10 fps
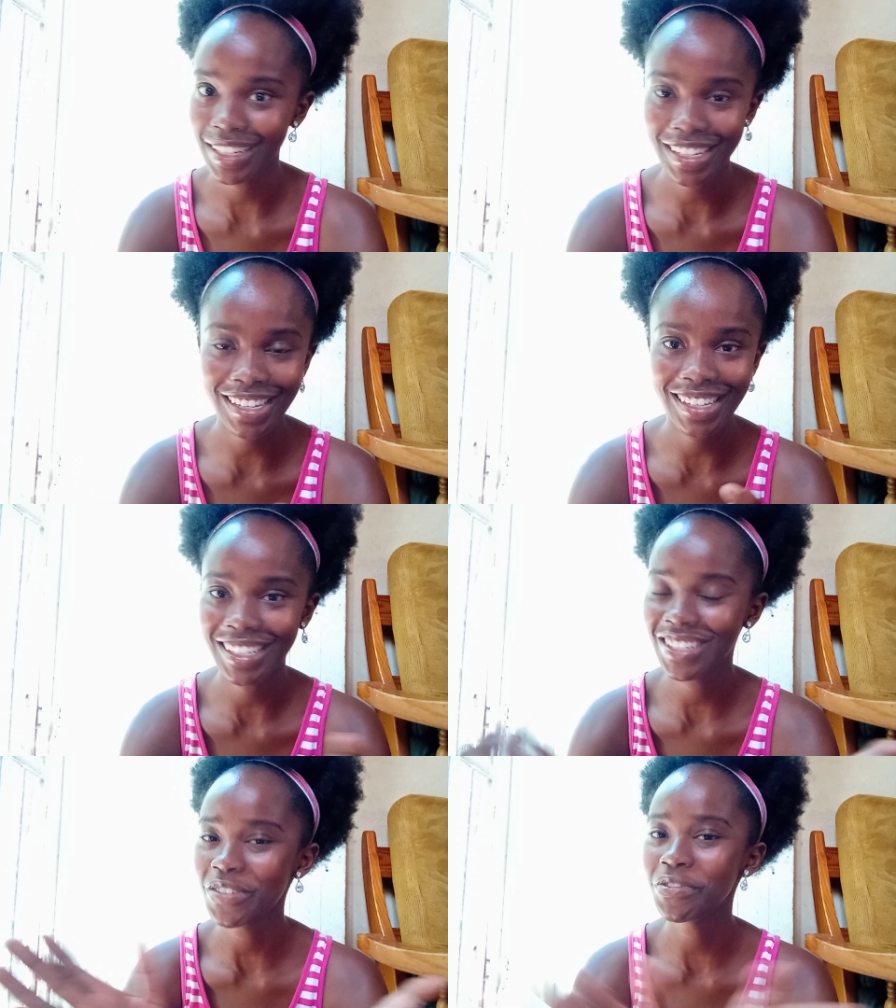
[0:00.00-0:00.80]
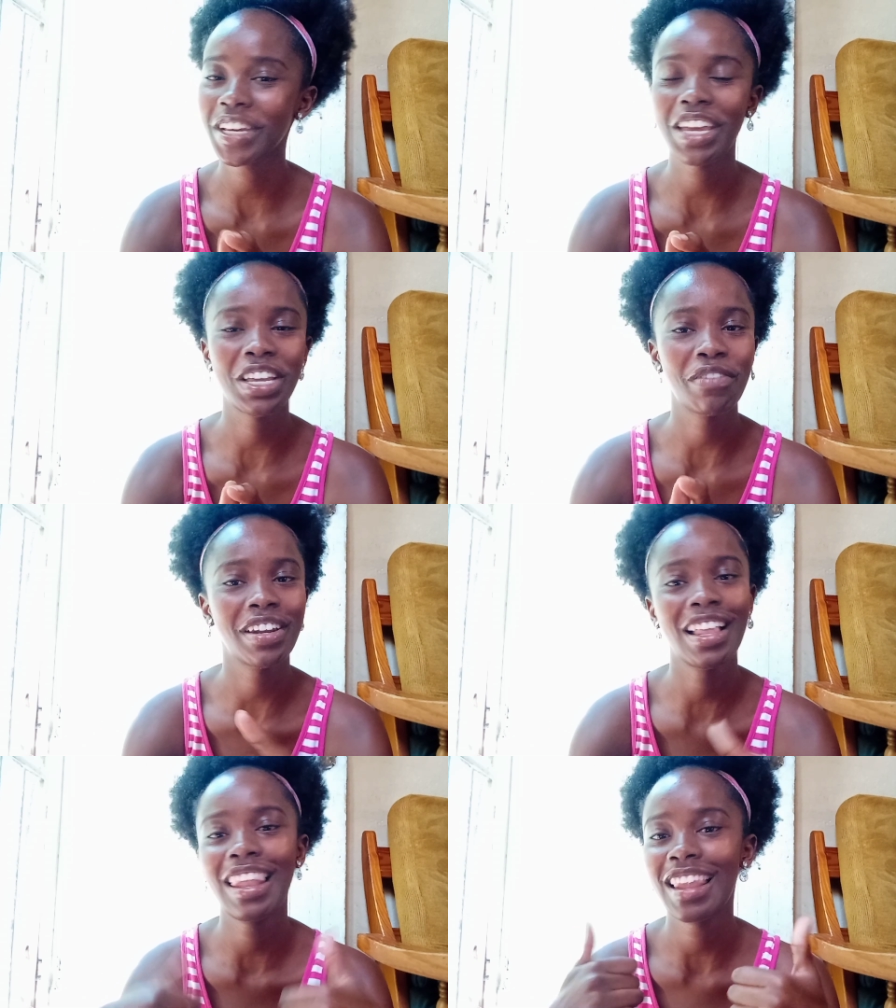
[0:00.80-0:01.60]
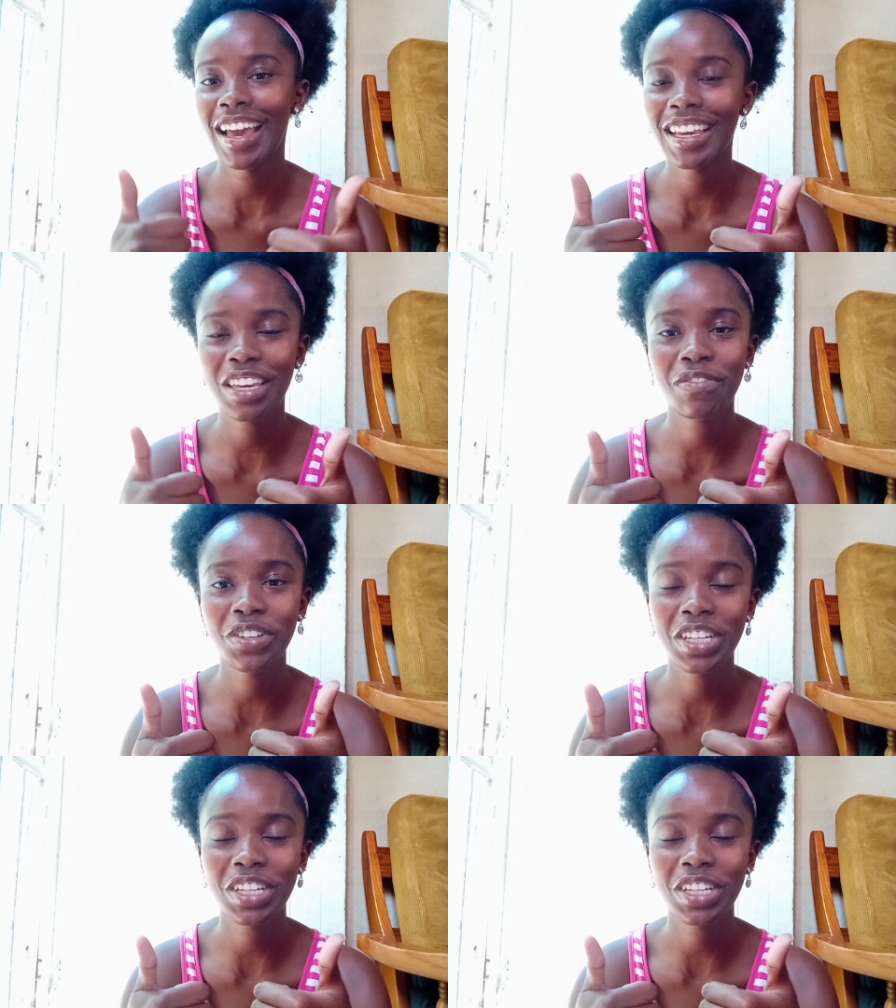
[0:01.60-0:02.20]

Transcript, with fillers: it is. Don't forget to give it a like if